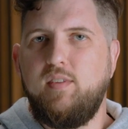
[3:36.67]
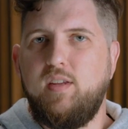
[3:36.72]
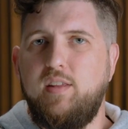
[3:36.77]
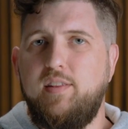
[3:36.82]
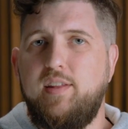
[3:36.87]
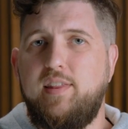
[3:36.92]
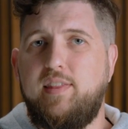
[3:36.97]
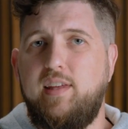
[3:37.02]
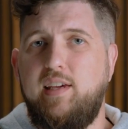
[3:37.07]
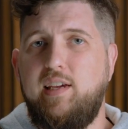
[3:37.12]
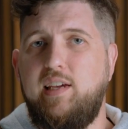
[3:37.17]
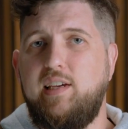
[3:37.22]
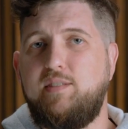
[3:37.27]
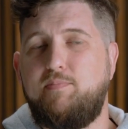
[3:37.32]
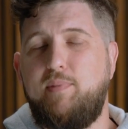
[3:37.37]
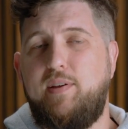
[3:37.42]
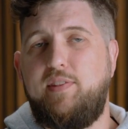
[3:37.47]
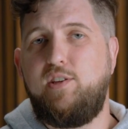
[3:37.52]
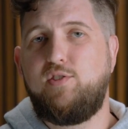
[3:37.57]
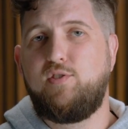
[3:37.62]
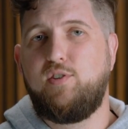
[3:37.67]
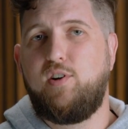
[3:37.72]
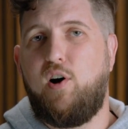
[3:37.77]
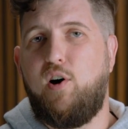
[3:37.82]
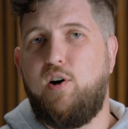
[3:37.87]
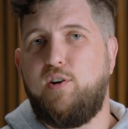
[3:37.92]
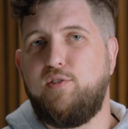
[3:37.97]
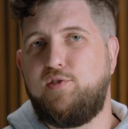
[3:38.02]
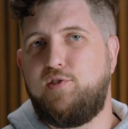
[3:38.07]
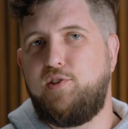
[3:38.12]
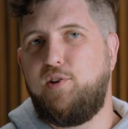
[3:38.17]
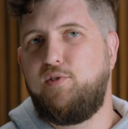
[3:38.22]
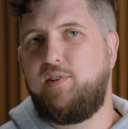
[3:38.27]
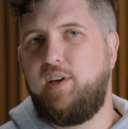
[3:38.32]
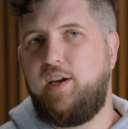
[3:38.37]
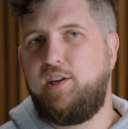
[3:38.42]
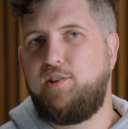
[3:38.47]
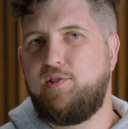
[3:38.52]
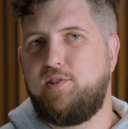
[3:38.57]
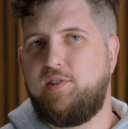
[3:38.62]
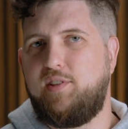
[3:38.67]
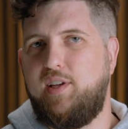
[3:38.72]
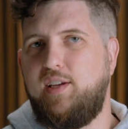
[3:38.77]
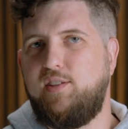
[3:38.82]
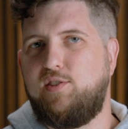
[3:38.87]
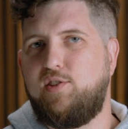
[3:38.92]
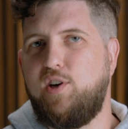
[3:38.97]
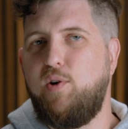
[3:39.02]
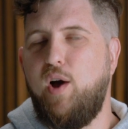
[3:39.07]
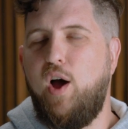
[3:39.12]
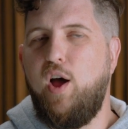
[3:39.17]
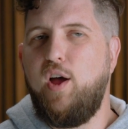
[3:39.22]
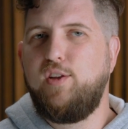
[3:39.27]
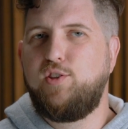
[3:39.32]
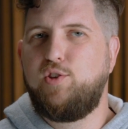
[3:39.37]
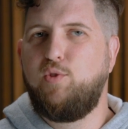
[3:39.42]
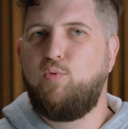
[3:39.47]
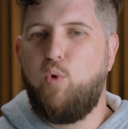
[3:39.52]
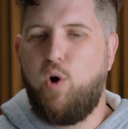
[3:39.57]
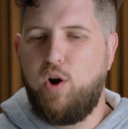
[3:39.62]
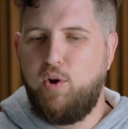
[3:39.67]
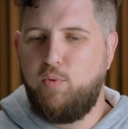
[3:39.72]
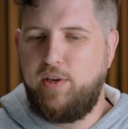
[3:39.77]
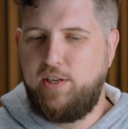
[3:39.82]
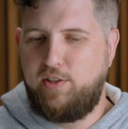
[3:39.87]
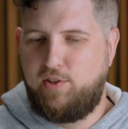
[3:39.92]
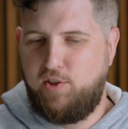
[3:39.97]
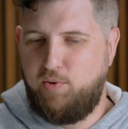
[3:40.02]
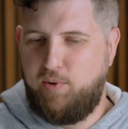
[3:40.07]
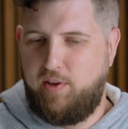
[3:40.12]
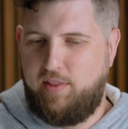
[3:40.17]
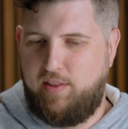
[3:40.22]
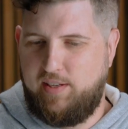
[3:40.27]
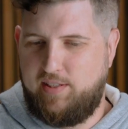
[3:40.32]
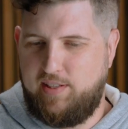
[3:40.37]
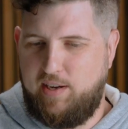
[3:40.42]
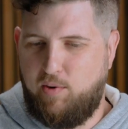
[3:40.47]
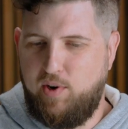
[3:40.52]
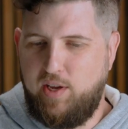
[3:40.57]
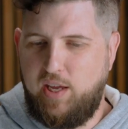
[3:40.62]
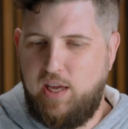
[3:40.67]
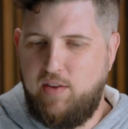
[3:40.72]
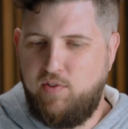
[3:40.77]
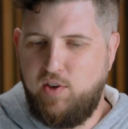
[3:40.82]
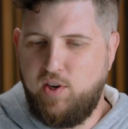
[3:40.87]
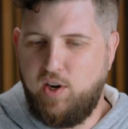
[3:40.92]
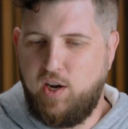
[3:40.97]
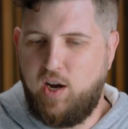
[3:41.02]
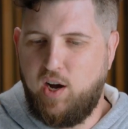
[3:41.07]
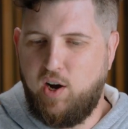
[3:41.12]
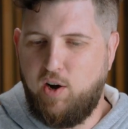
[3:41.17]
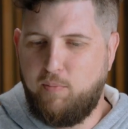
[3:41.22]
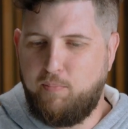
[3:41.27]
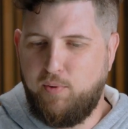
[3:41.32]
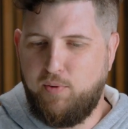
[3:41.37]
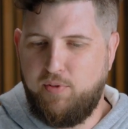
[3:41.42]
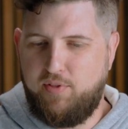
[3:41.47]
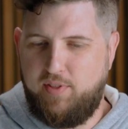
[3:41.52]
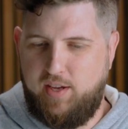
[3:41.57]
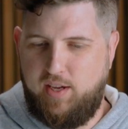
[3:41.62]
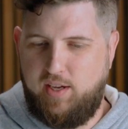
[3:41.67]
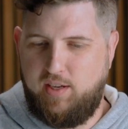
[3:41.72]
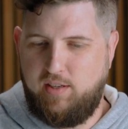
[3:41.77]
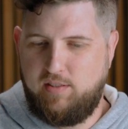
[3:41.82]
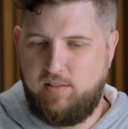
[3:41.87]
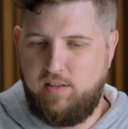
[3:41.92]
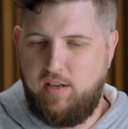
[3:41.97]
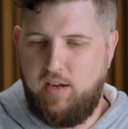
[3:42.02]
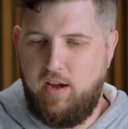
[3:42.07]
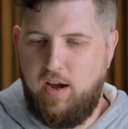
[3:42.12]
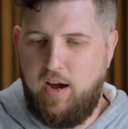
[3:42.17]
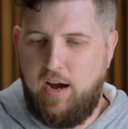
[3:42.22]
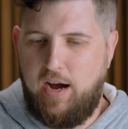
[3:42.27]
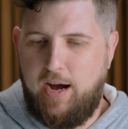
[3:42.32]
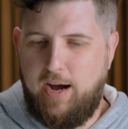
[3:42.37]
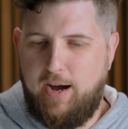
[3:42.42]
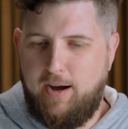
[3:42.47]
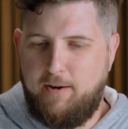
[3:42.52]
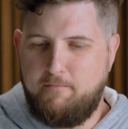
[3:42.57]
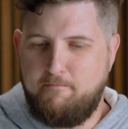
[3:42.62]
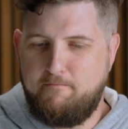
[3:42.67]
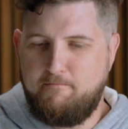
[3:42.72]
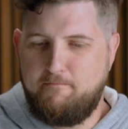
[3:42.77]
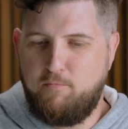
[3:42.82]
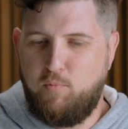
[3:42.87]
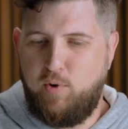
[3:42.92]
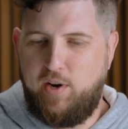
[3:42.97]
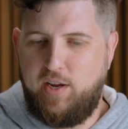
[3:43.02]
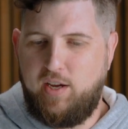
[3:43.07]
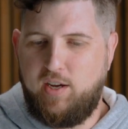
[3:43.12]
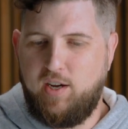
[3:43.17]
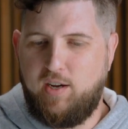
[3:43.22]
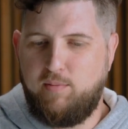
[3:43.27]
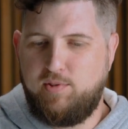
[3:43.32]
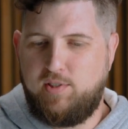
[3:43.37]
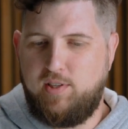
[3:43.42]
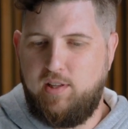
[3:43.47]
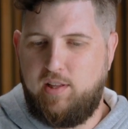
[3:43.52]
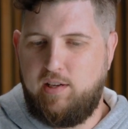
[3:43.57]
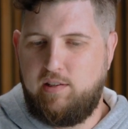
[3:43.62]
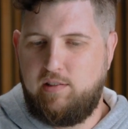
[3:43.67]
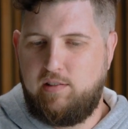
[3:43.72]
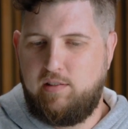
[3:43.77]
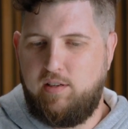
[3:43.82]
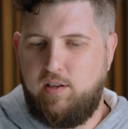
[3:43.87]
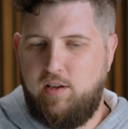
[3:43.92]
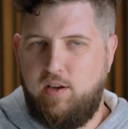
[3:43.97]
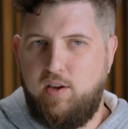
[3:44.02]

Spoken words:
The thing is, man, these are all so dangerous things. So what do we do with this? I want to give you a couple things when it comes to this.